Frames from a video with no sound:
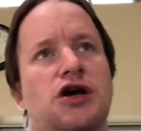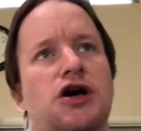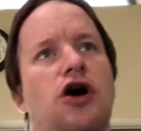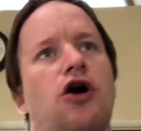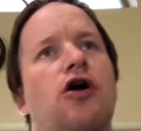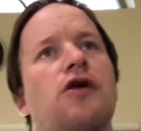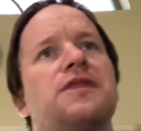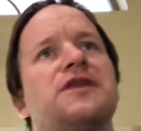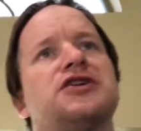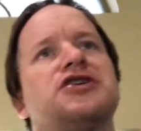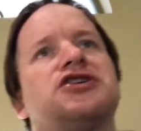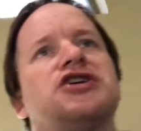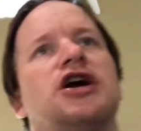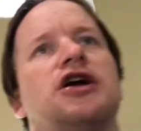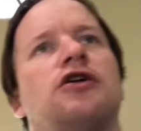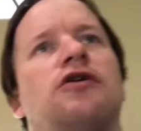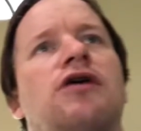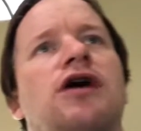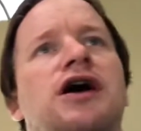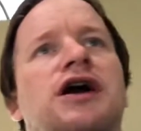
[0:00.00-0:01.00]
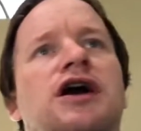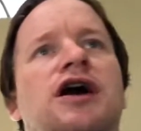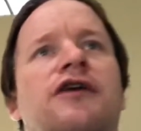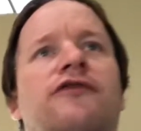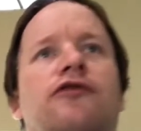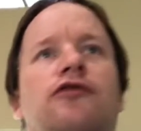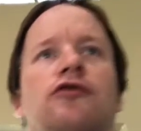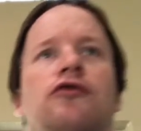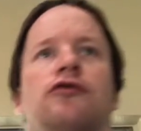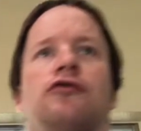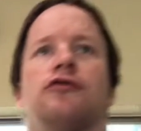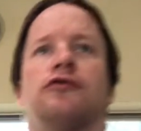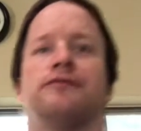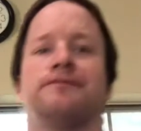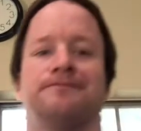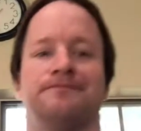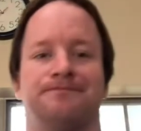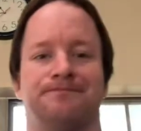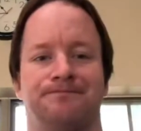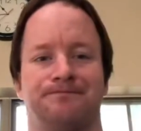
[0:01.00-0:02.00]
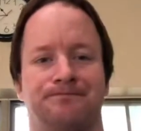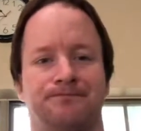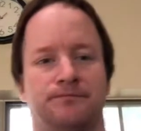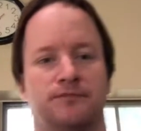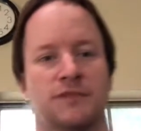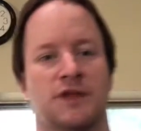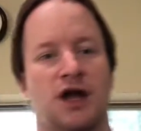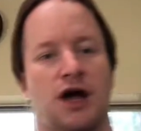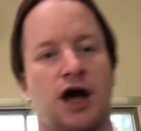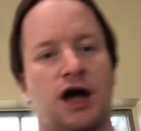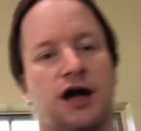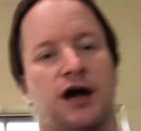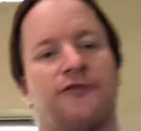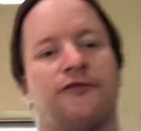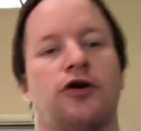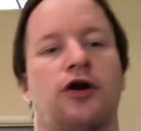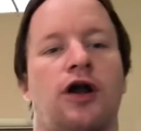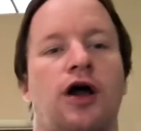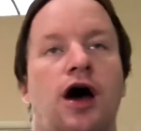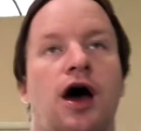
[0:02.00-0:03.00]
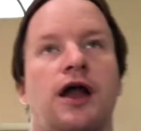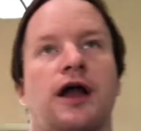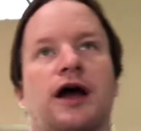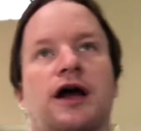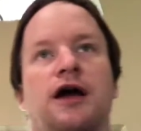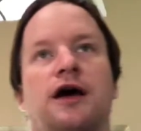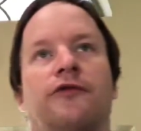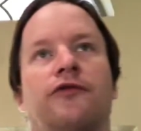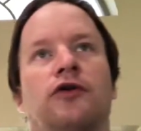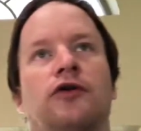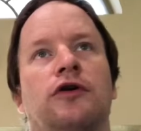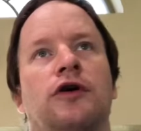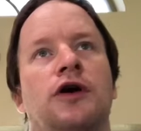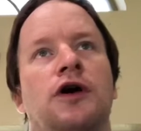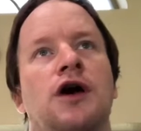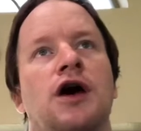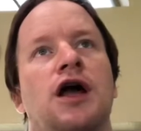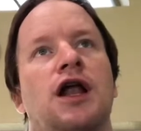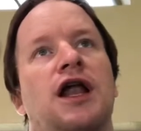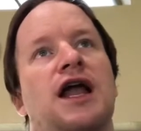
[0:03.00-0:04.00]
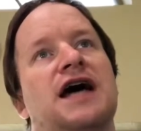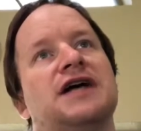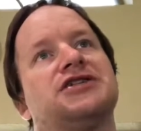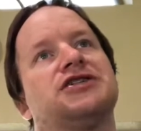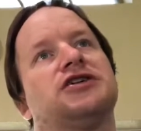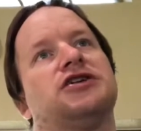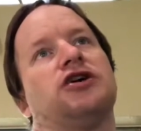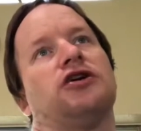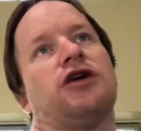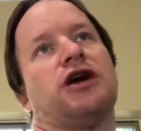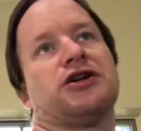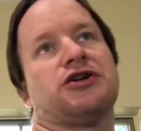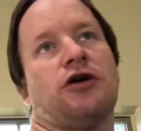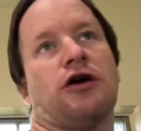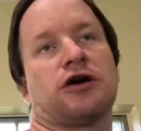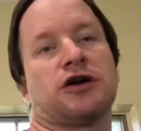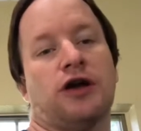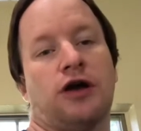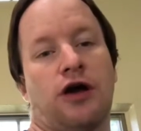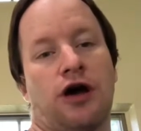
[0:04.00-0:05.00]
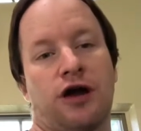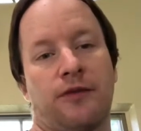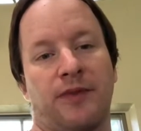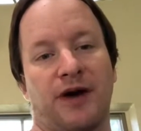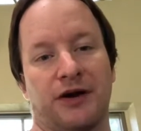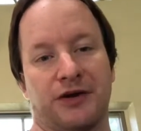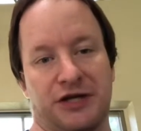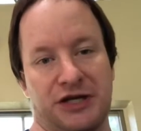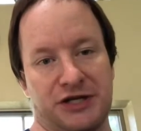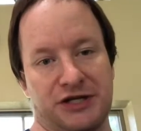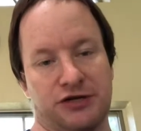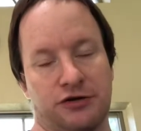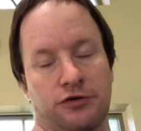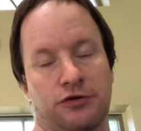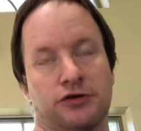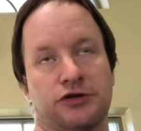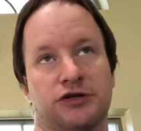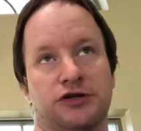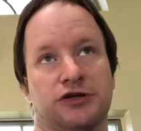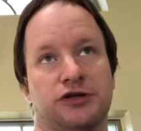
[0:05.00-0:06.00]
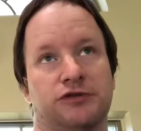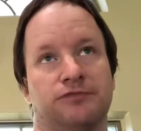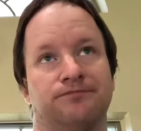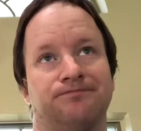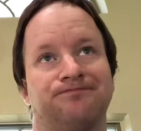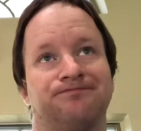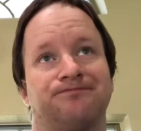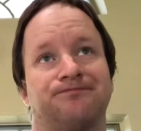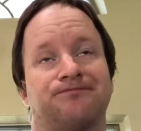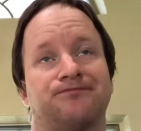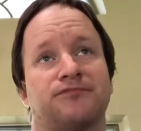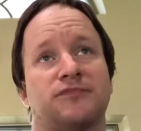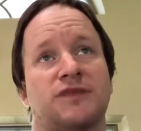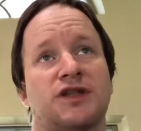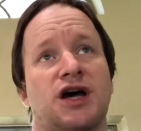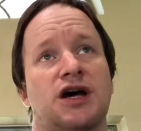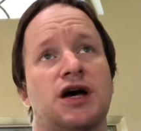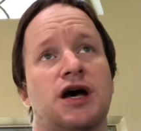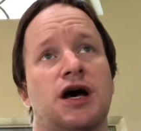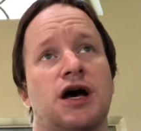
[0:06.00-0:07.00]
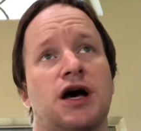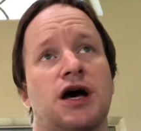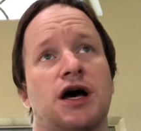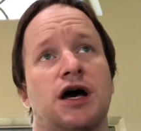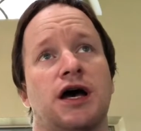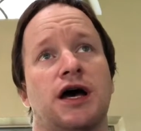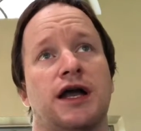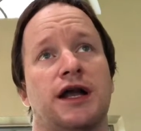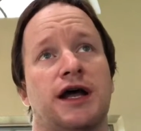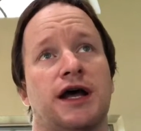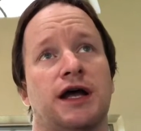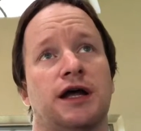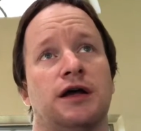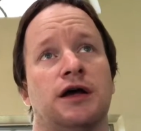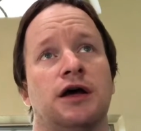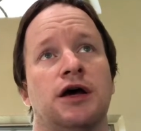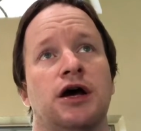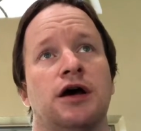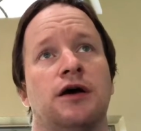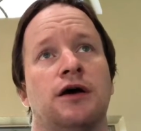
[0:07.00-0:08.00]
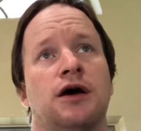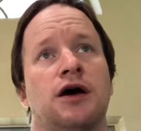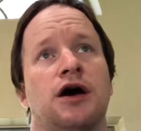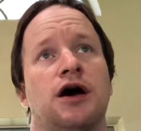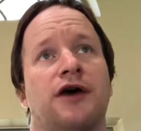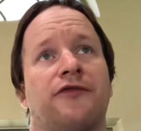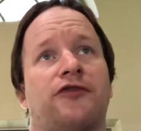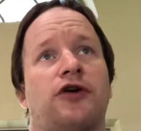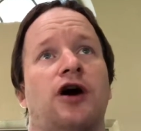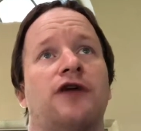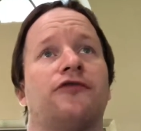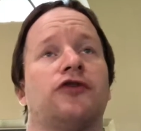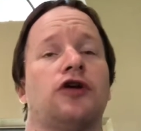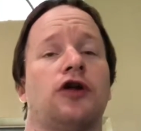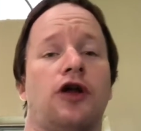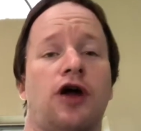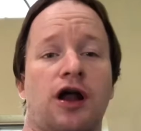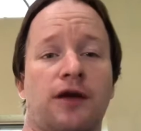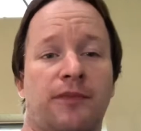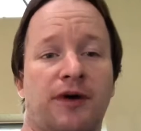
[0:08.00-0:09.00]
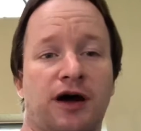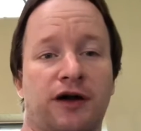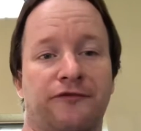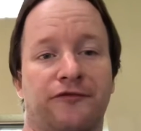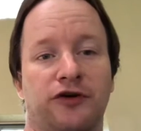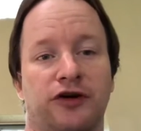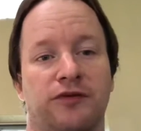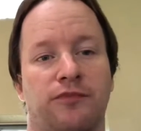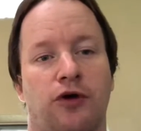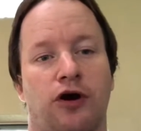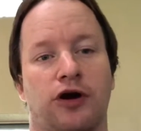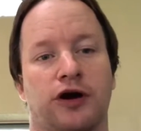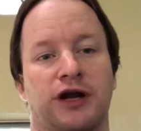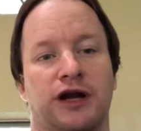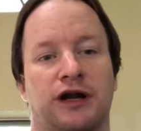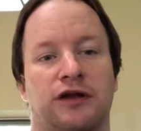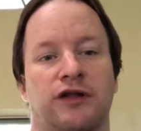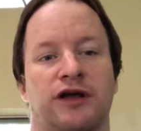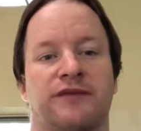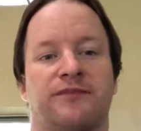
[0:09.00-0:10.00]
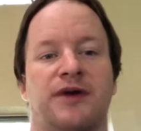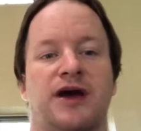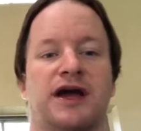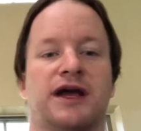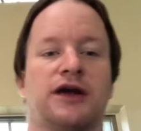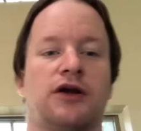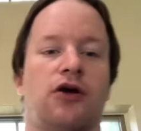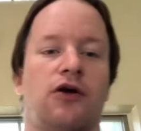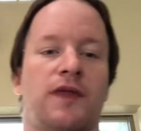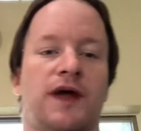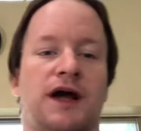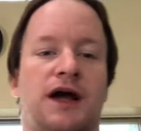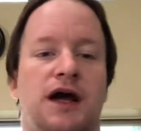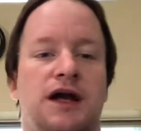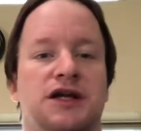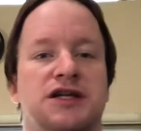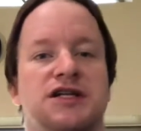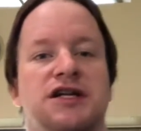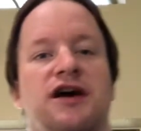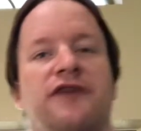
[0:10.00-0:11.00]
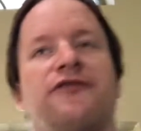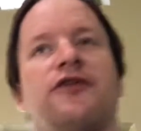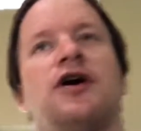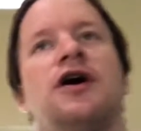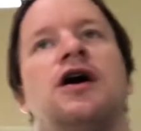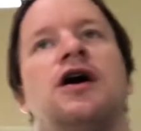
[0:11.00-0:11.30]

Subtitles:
on this channel, I cover a lot. Last year I talked a lot about t-shirts, and I've covered a lot about affiliate marketing, ClickBank, and all that kind of stuff.